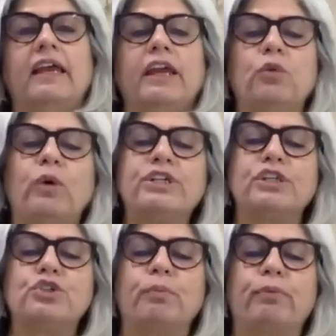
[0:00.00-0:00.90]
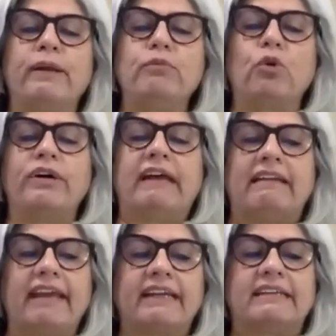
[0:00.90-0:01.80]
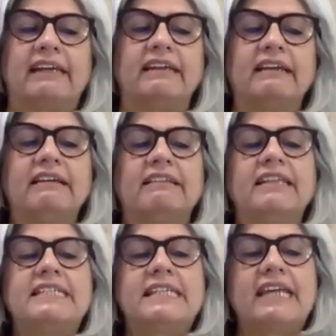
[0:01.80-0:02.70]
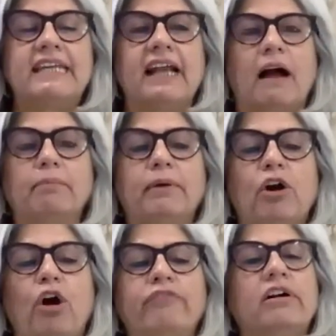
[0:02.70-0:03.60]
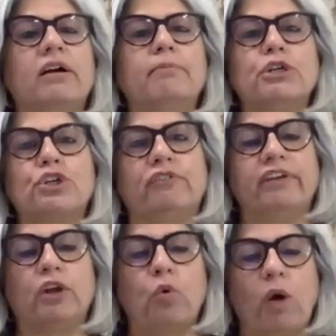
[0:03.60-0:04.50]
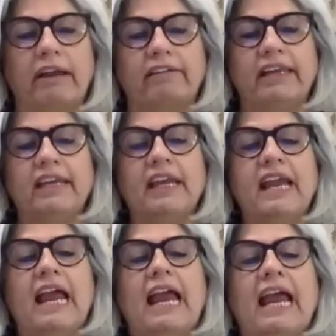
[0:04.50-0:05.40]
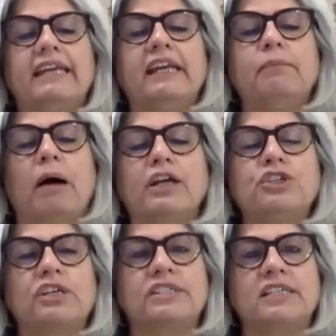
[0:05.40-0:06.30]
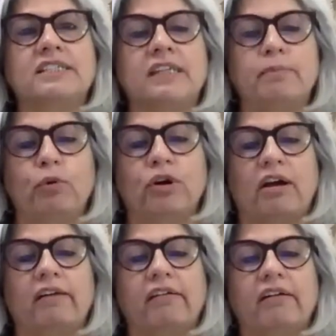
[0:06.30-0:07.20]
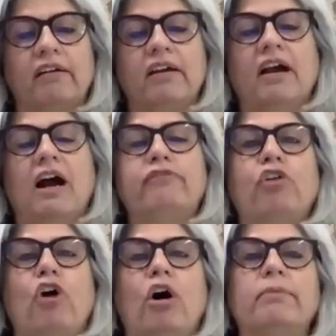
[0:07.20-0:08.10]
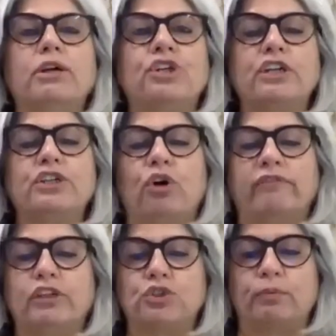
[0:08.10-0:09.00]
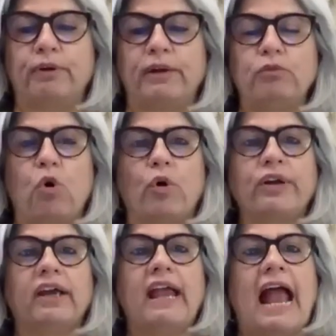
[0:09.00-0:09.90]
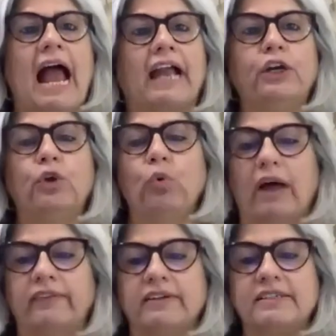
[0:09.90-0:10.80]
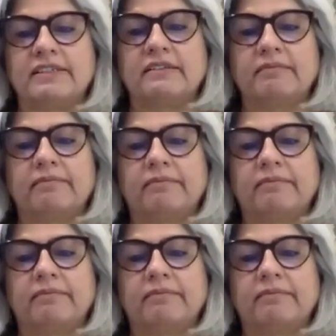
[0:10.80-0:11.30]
in which the Supreme Court directed the setting up of a commission of inquiry headed by Justice Sipurkar, a former judge of the Supreme Court, and 2 others.